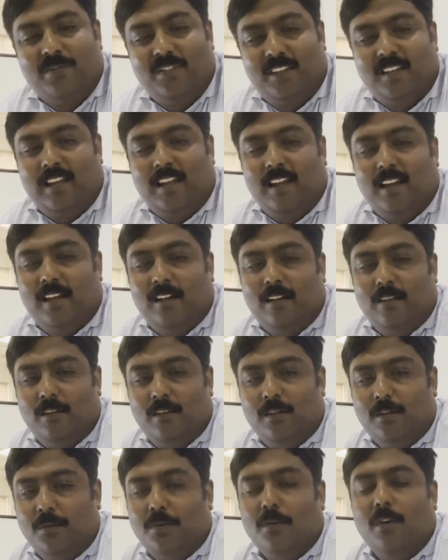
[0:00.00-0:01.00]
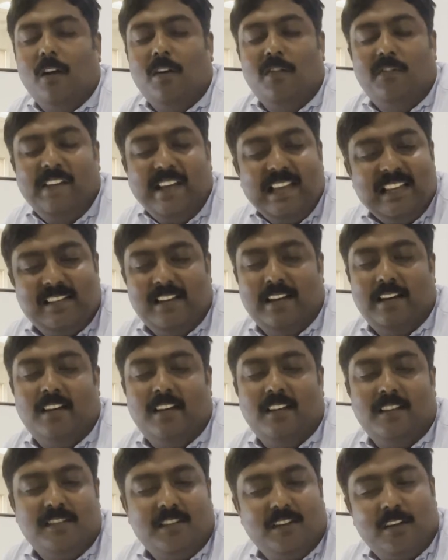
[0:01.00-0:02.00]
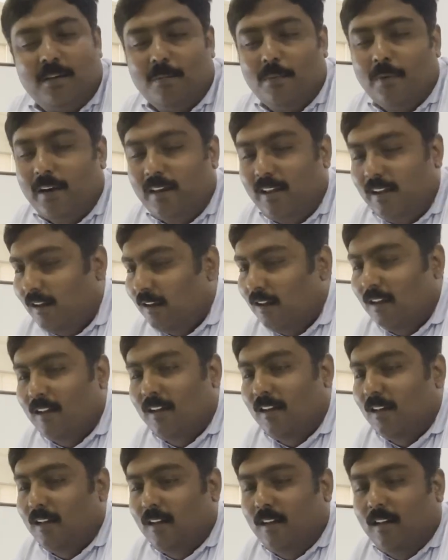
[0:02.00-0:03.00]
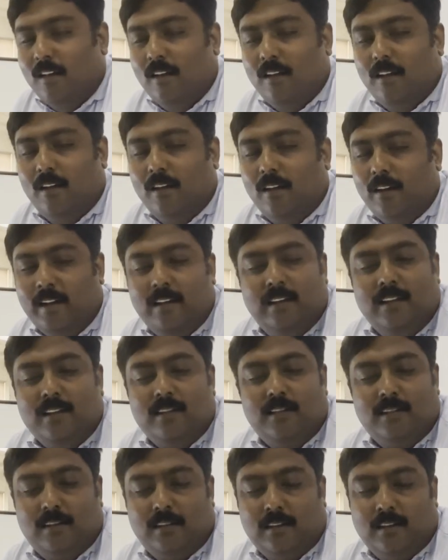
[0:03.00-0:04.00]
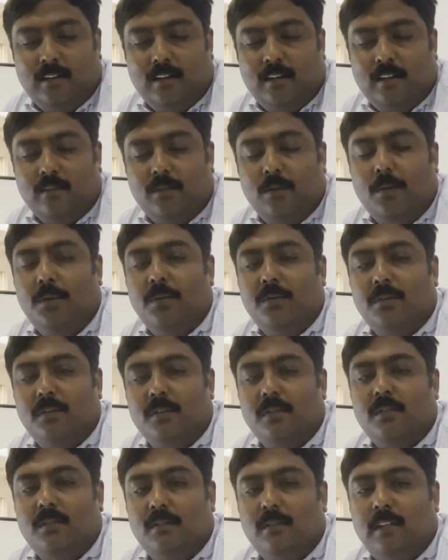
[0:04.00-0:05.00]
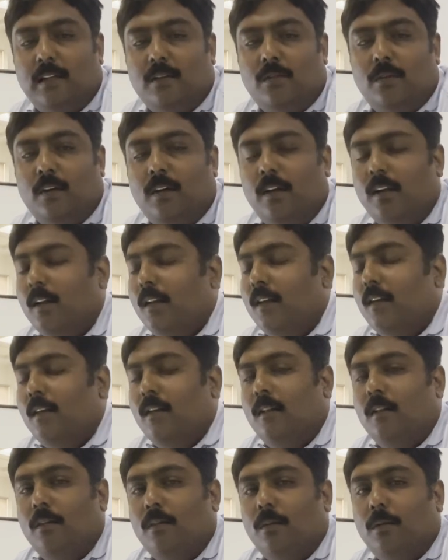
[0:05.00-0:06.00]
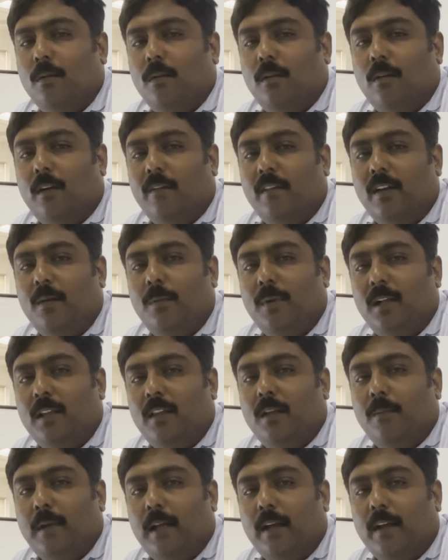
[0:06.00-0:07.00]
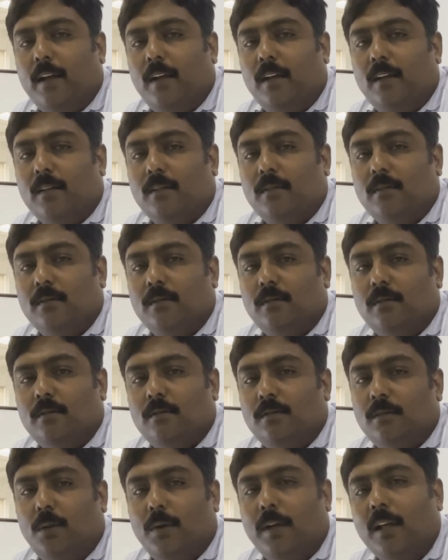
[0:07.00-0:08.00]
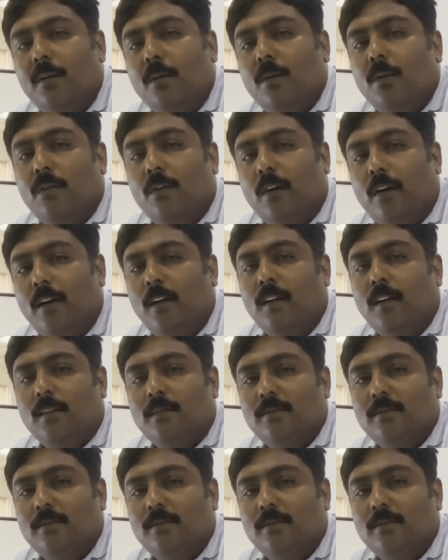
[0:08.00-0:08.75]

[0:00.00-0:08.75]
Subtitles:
Say you should not waste energy or money in this solutions. That's all. So available in the market, you can go for it.